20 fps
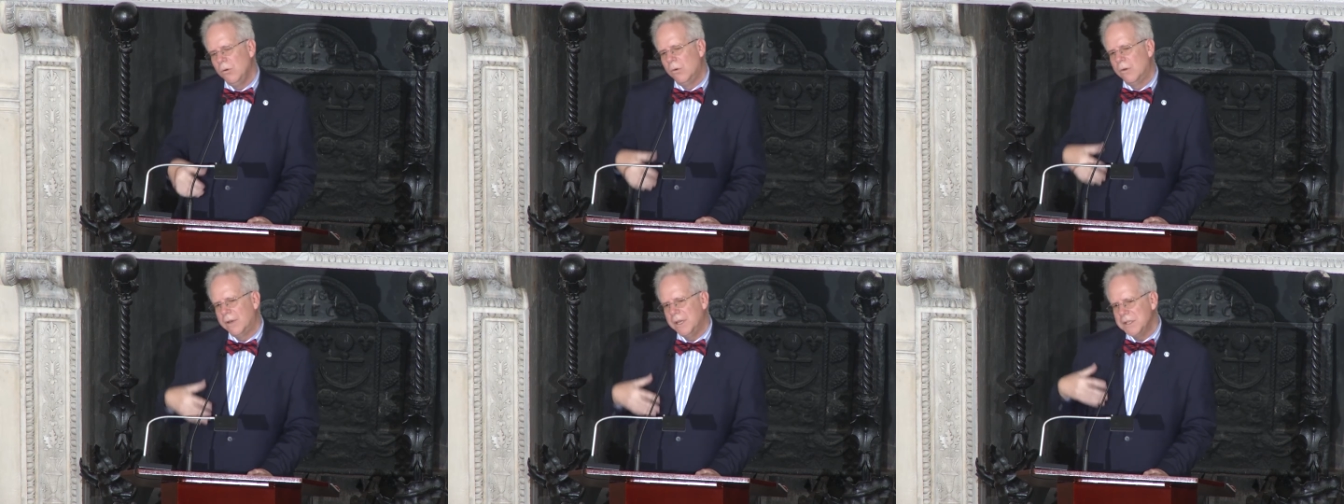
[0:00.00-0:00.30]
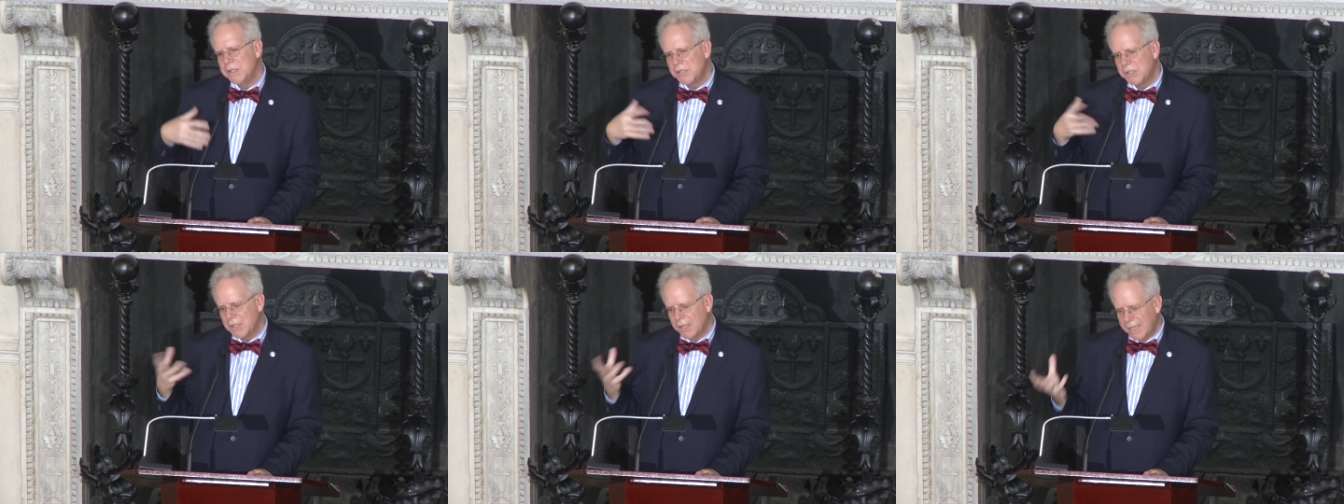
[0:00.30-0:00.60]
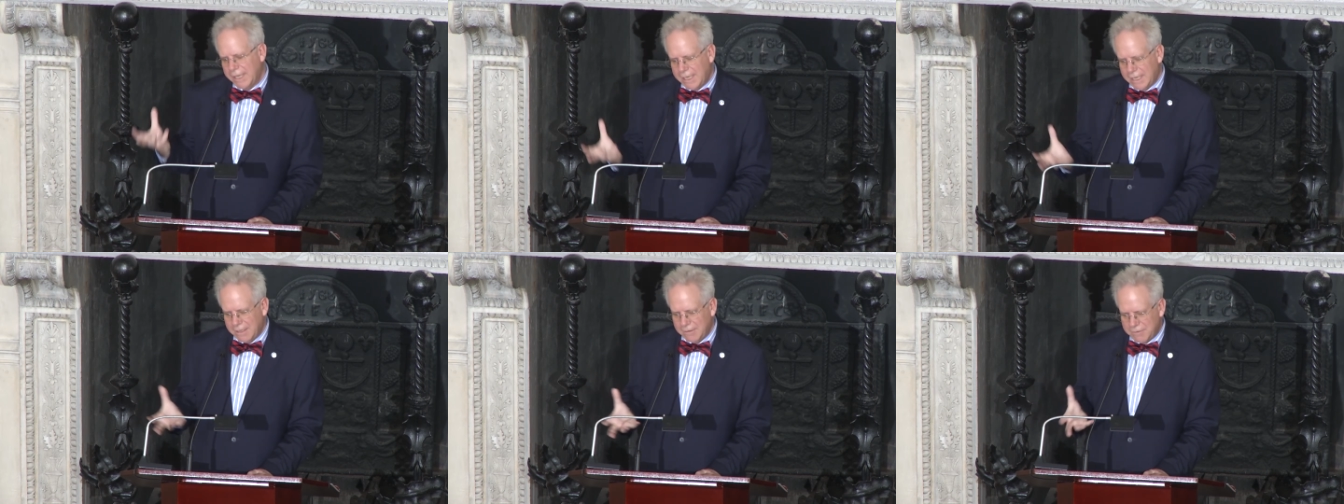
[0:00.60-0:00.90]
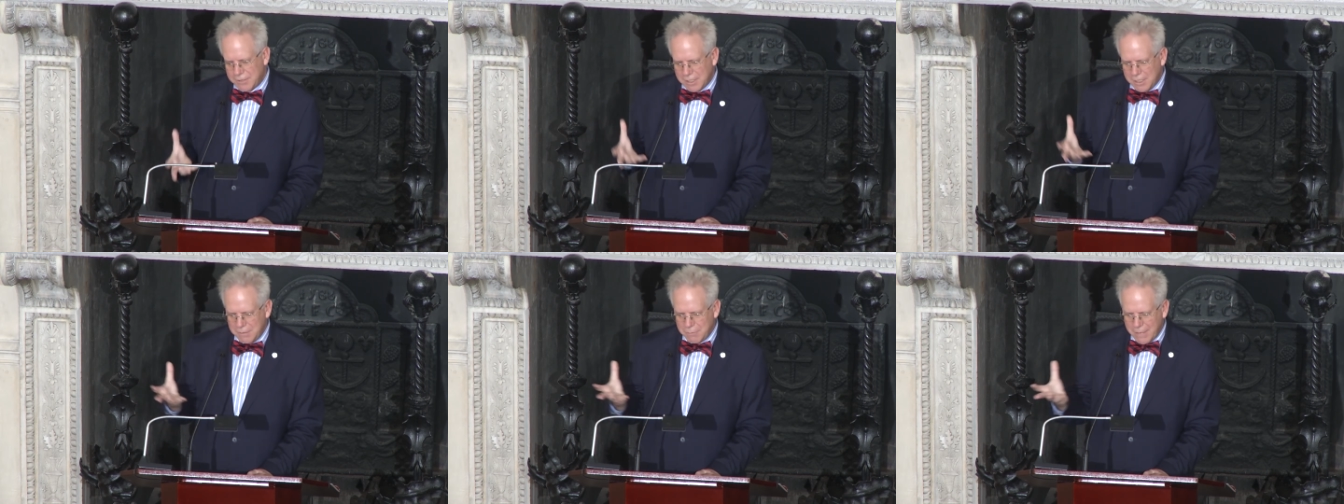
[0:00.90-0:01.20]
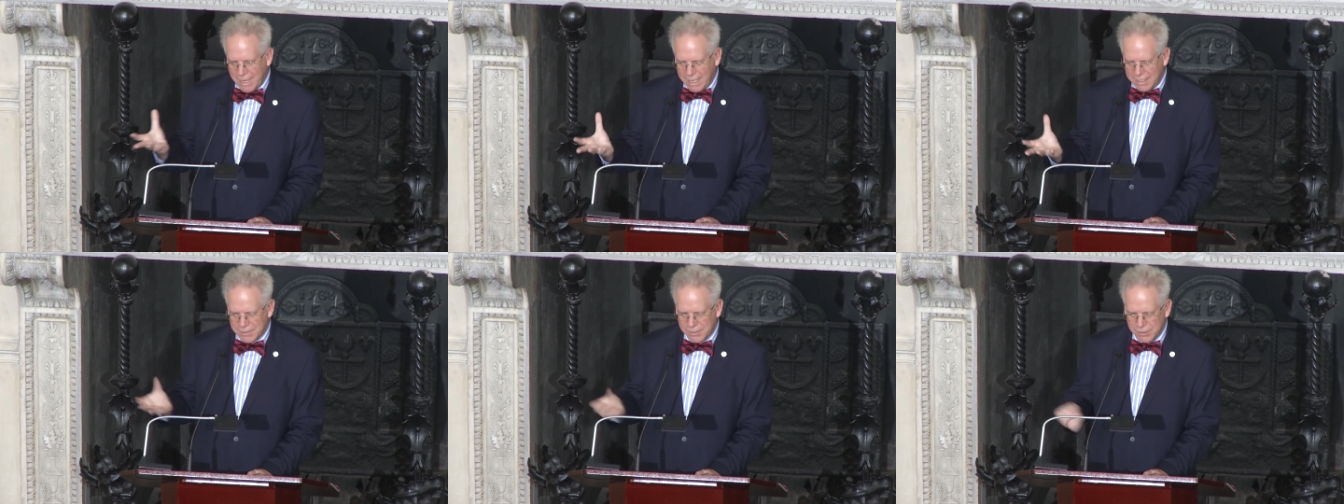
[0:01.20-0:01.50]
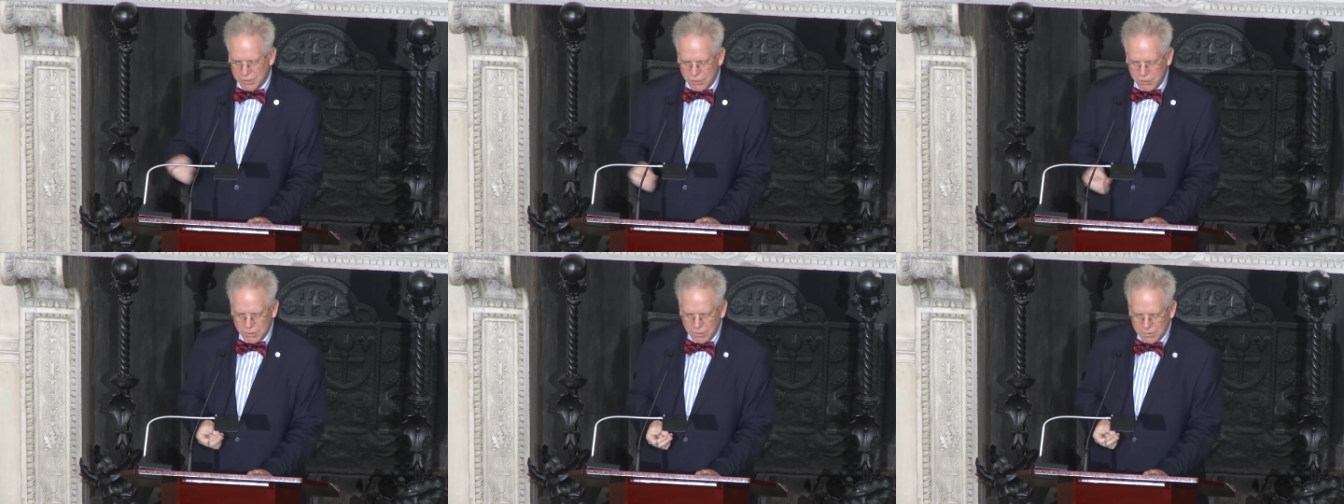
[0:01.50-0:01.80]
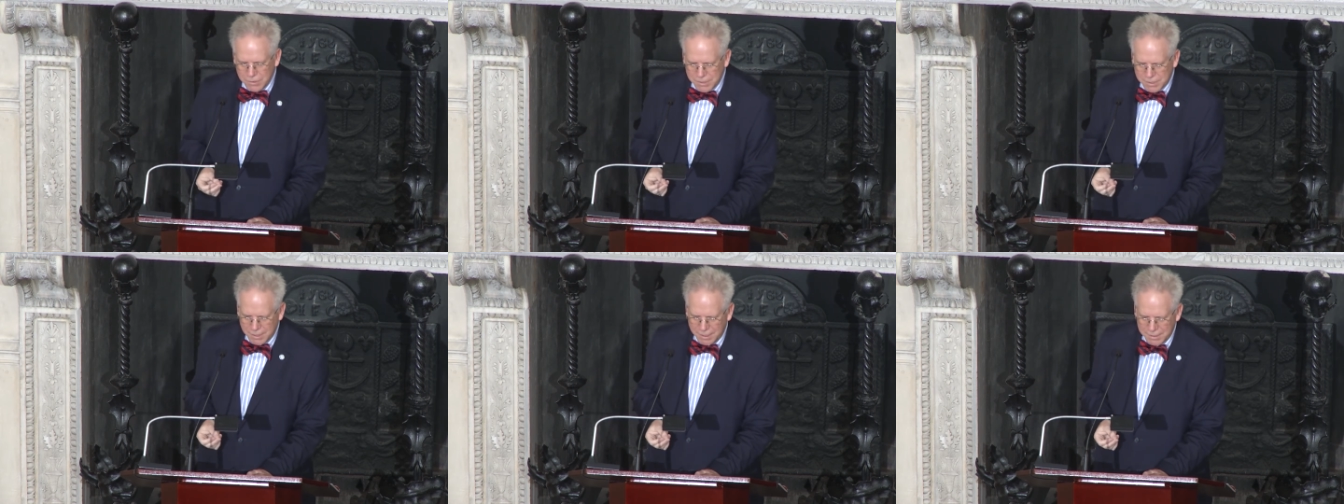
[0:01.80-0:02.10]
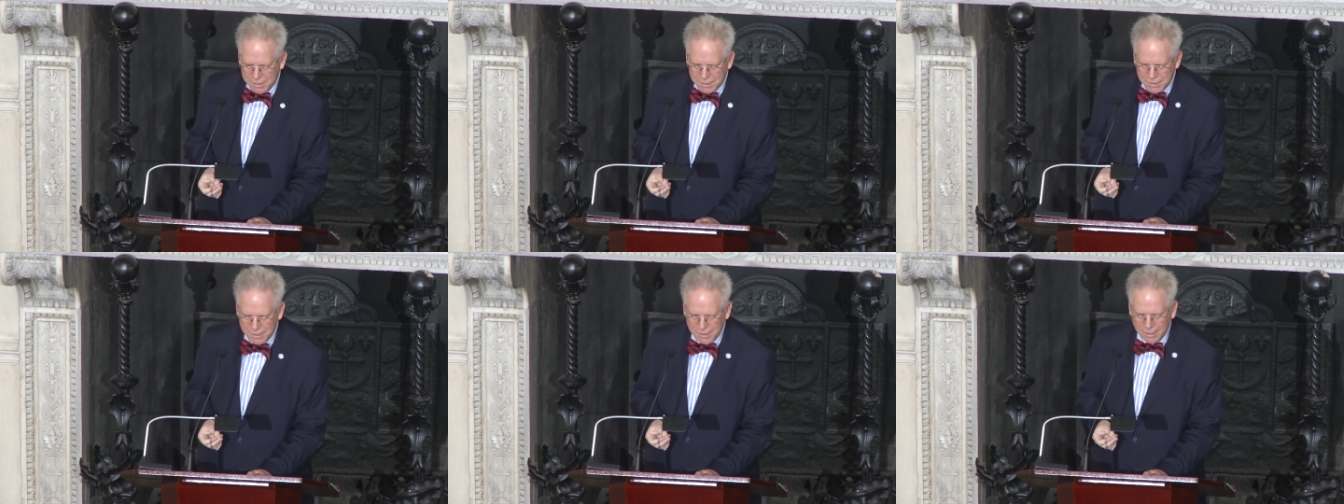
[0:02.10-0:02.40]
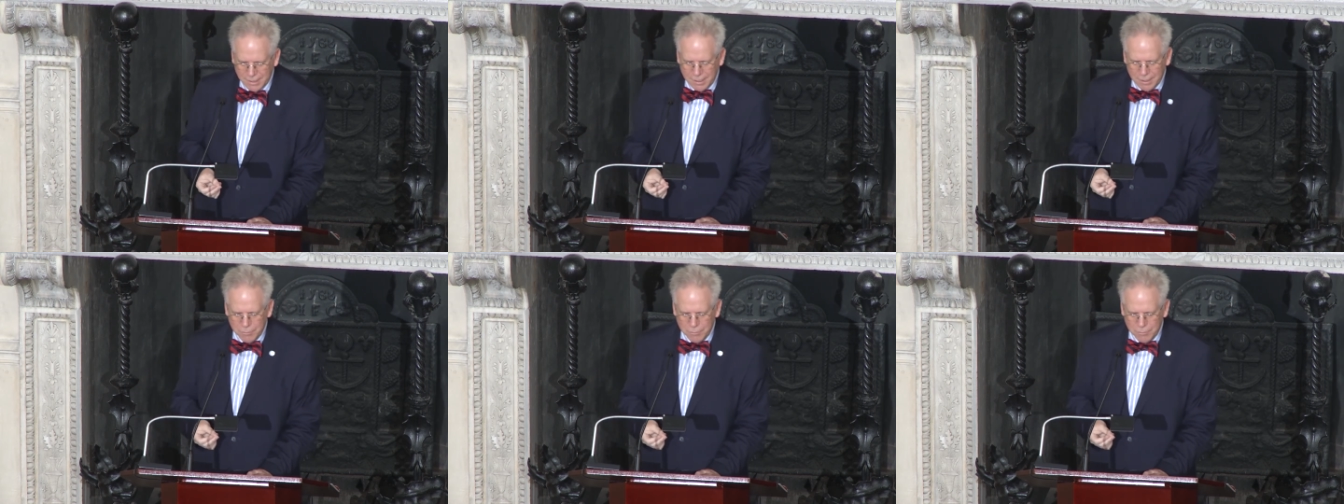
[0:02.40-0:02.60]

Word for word: were enslaved in Massachusetts,